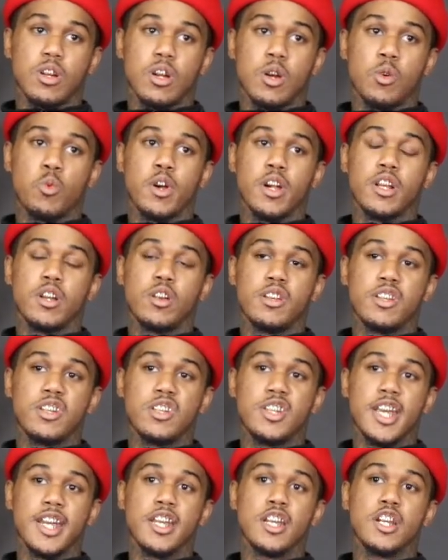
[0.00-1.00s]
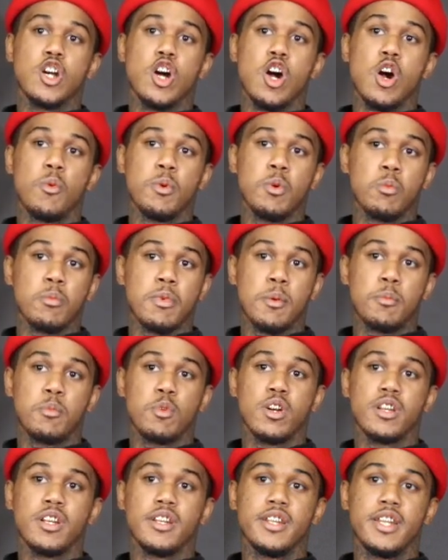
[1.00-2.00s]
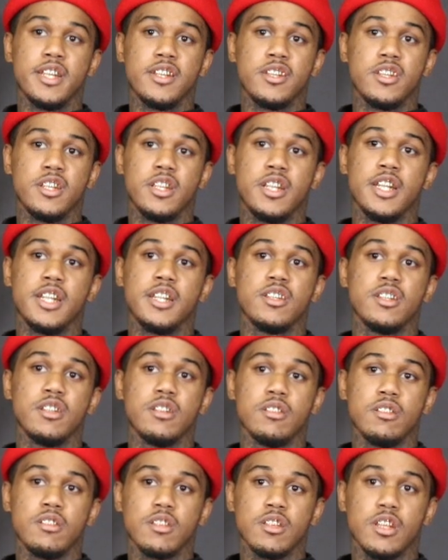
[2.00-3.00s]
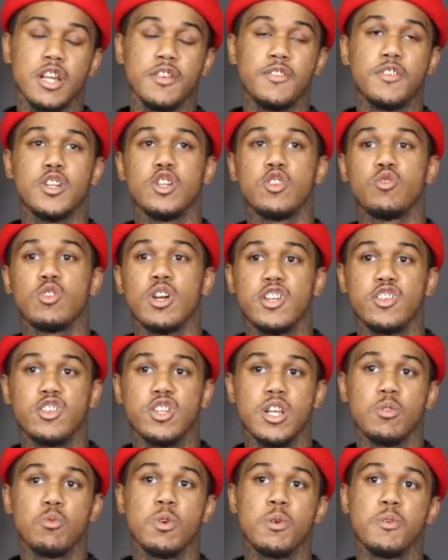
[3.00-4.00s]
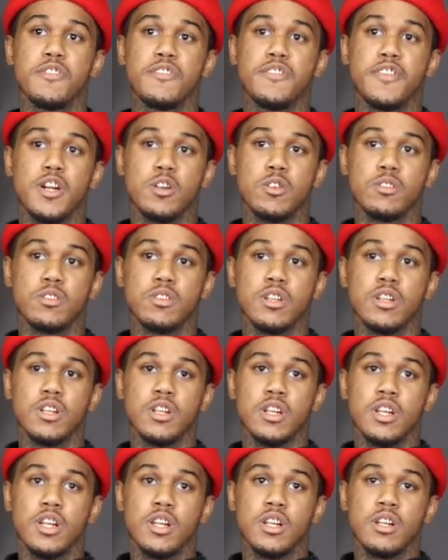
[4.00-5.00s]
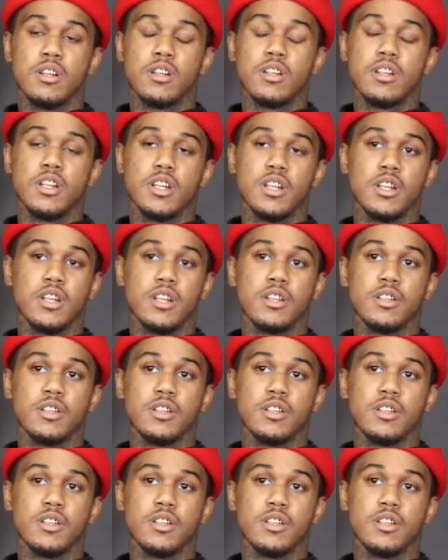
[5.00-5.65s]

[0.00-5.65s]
I'm working on this Shaq and Kobe with my brother Deechi Deechi. That's going to drop January 1st. Yeah.